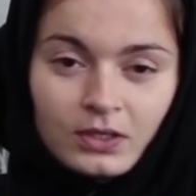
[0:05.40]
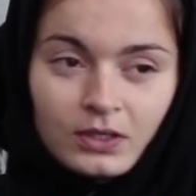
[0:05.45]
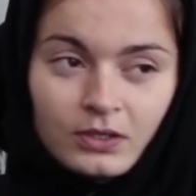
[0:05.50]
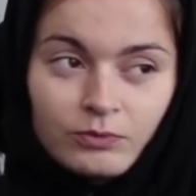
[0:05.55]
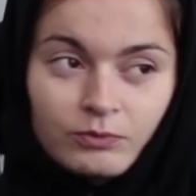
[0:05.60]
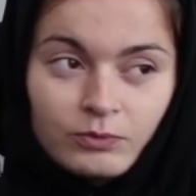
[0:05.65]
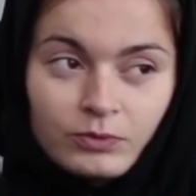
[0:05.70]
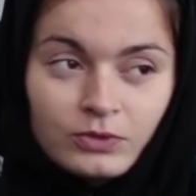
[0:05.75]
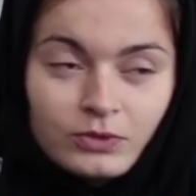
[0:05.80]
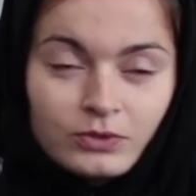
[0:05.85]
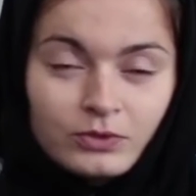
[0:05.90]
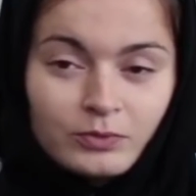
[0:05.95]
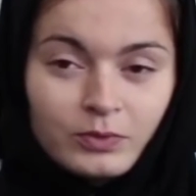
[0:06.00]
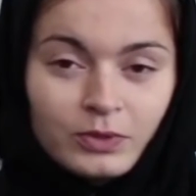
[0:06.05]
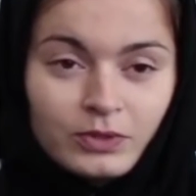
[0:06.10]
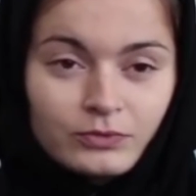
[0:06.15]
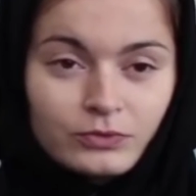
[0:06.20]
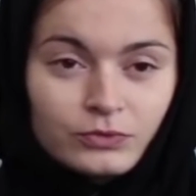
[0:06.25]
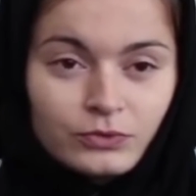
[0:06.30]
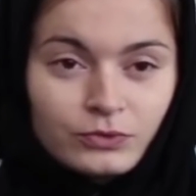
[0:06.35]
I've been in
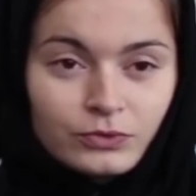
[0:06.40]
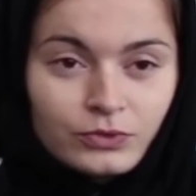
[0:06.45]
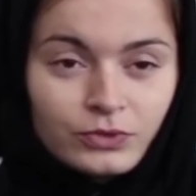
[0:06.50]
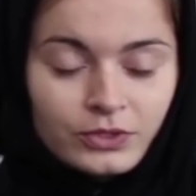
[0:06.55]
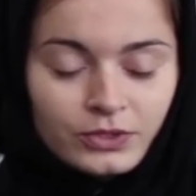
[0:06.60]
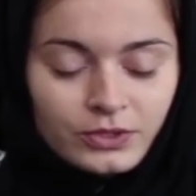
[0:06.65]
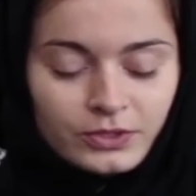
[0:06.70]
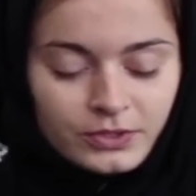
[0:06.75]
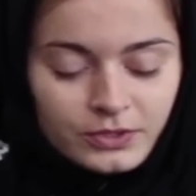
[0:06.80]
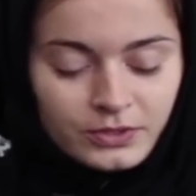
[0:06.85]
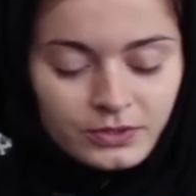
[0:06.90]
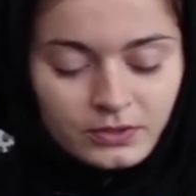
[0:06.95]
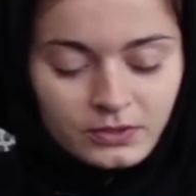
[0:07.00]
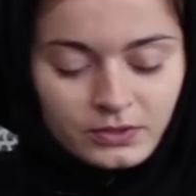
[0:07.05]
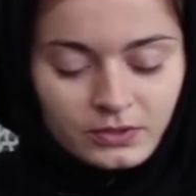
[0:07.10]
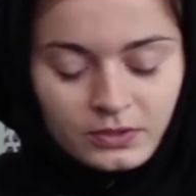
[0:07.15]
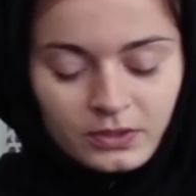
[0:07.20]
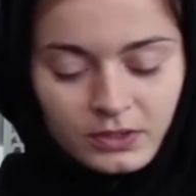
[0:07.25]
Dubai for 2 years,